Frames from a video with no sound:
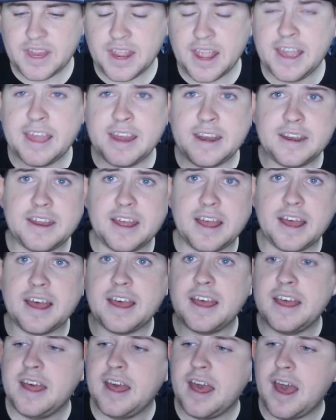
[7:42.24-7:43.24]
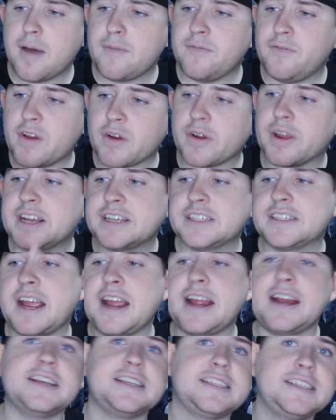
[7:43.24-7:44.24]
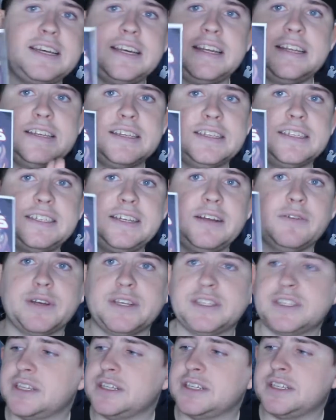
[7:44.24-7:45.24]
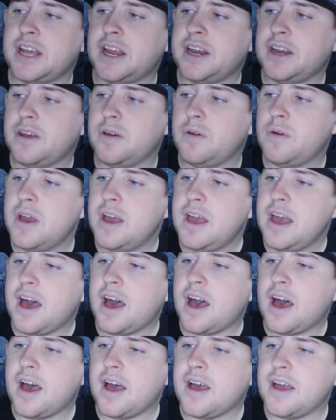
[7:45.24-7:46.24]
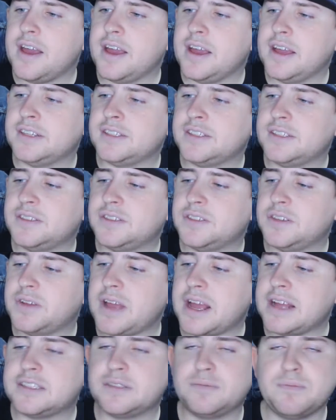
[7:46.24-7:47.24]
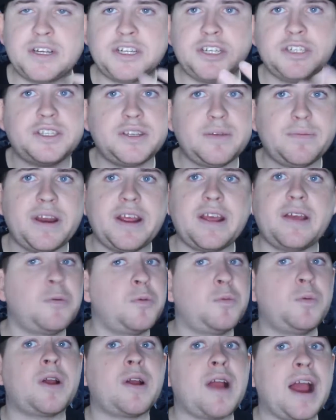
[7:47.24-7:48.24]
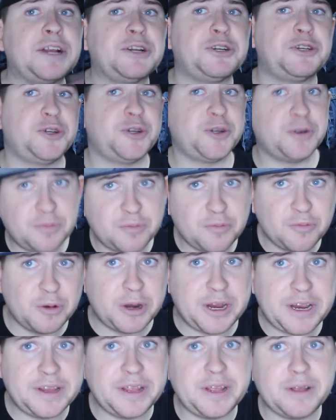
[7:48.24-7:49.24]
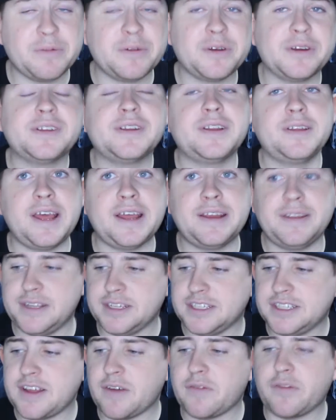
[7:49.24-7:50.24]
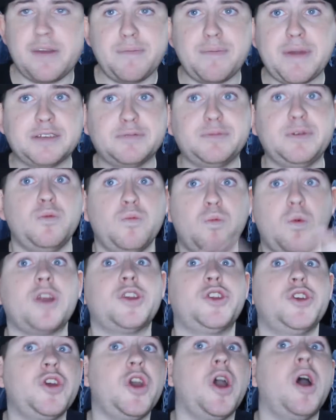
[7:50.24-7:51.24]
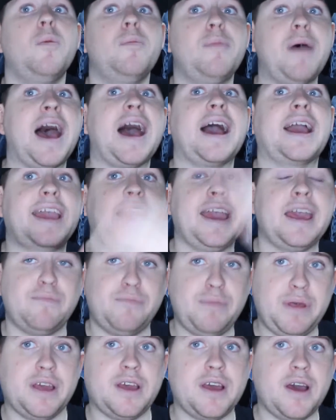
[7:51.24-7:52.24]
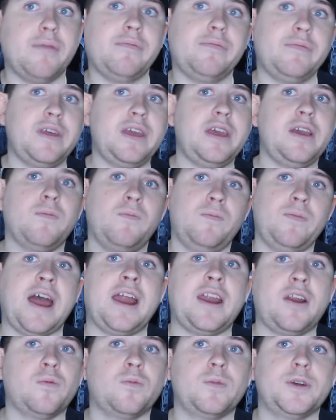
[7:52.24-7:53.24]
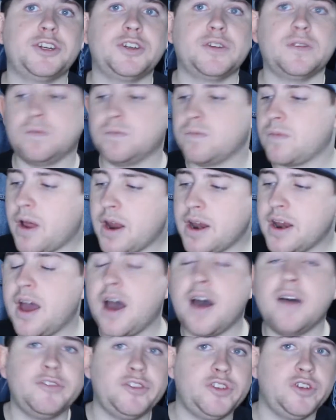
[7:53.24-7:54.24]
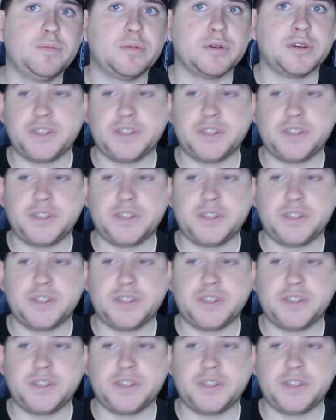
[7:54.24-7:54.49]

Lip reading: And I'm very excited to see this series continue. It's as much as somebody where I should read and this definitely makes me want to go back and pick up that original run of Super